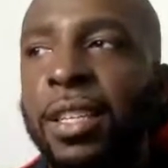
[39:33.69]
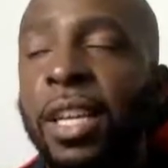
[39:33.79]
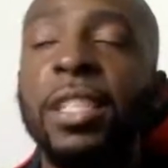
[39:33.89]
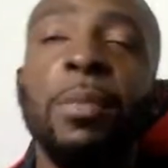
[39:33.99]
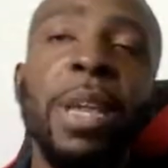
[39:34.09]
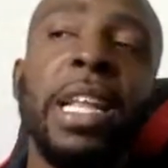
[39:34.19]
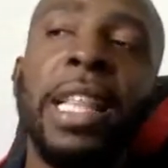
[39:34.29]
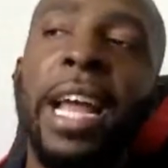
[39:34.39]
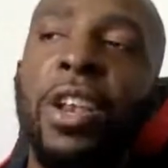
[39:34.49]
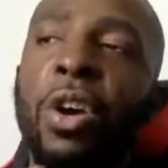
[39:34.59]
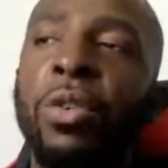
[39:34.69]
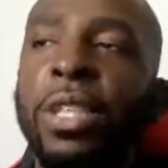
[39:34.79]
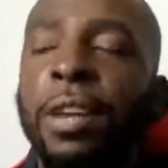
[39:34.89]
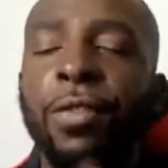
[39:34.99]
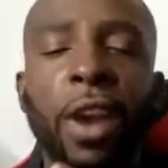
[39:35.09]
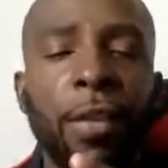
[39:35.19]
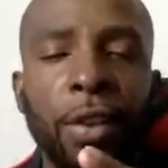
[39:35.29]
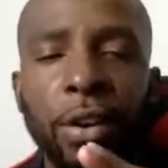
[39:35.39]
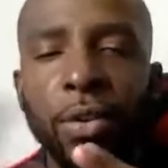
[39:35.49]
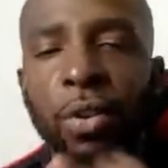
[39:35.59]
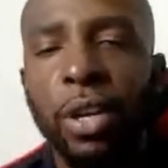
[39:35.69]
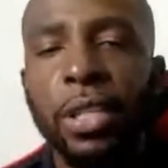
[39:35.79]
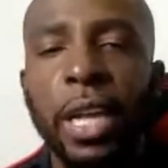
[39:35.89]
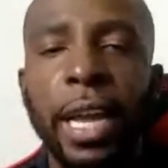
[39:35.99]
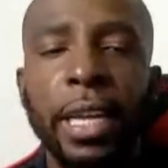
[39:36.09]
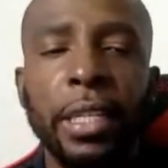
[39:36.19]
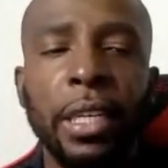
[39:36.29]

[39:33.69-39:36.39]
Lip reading: doesn't mean that no is like forever, or it's like,